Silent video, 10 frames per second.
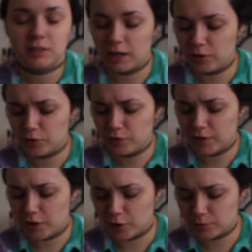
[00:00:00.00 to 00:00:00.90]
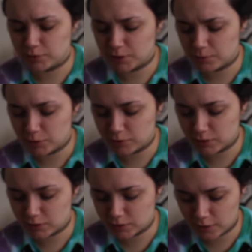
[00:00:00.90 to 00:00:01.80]
I don't know if that harms them
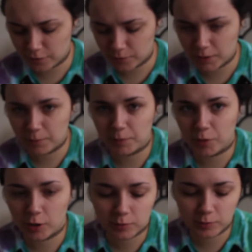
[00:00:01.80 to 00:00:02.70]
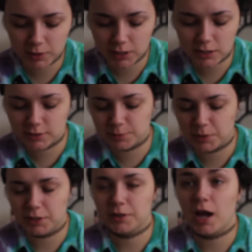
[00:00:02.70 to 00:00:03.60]
using stuff from them. It probably does,
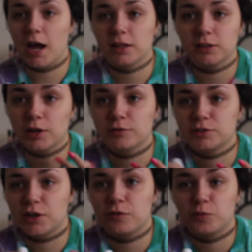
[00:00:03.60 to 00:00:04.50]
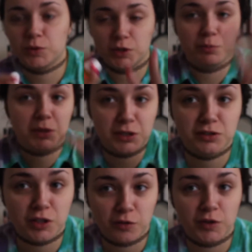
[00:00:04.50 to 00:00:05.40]
but I love stuff with the bee
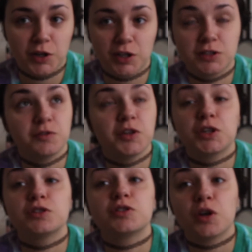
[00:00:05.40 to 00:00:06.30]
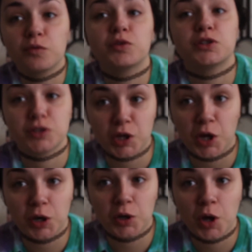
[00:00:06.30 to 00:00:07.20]
stuff in it because I feel like it's good for the
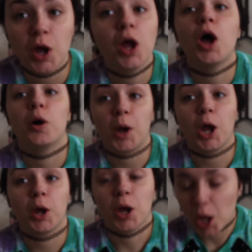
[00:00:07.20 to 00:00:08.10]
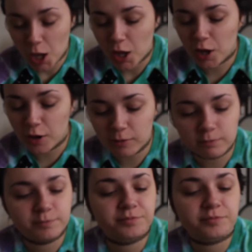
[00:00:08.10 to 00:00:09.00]
skin. Okay.
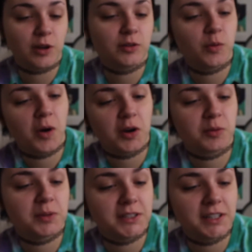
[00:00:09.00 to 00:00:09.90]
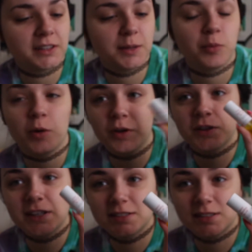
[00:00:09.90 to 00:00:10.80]
Um, called the water blending lip oil
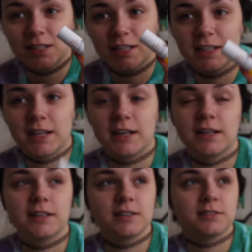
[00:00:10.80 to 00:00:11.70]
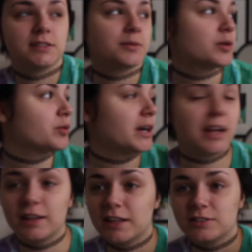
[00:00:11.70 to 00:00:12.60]
this thing and since I'm gonna run
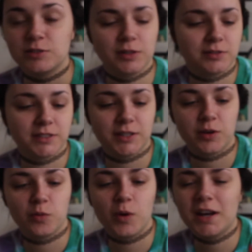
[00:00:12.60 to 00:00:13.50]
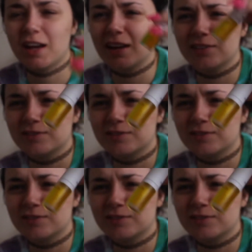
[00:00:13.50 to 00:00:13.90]
out of that soon I was like why not